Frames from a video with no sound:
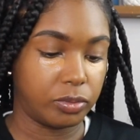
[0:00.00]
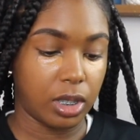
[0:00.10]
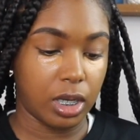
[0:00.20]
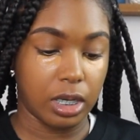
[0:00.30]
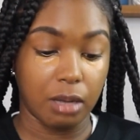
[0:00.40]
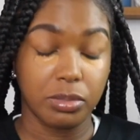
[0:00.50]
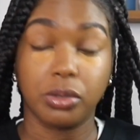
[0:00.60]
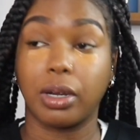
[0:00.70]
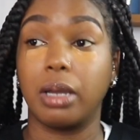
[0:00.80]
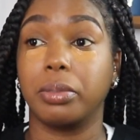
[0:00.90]
And I'm
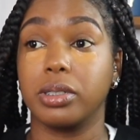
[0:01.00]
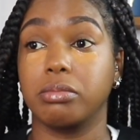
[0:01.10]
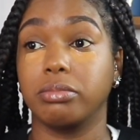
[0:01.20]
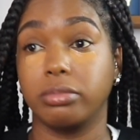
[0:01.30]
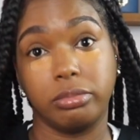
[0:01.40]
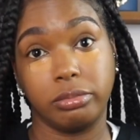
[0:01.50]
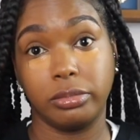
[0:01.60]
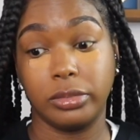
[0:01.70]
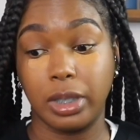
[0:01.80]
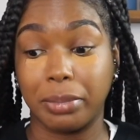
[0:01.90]
scraping.
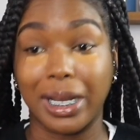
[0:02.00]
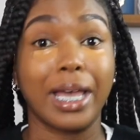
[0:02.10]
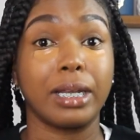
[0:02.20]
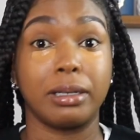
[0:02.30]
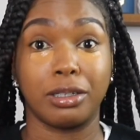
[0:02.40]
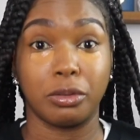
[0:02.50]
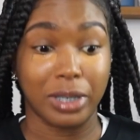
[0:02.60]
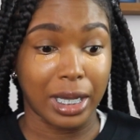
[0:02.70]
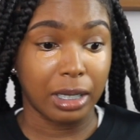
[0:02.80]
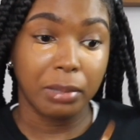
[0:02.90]
But I got another one
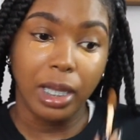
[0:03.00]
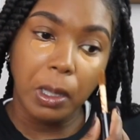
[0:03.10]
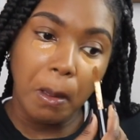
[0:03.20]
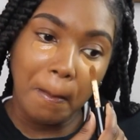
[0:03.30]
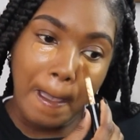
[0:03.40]
I gotta back up.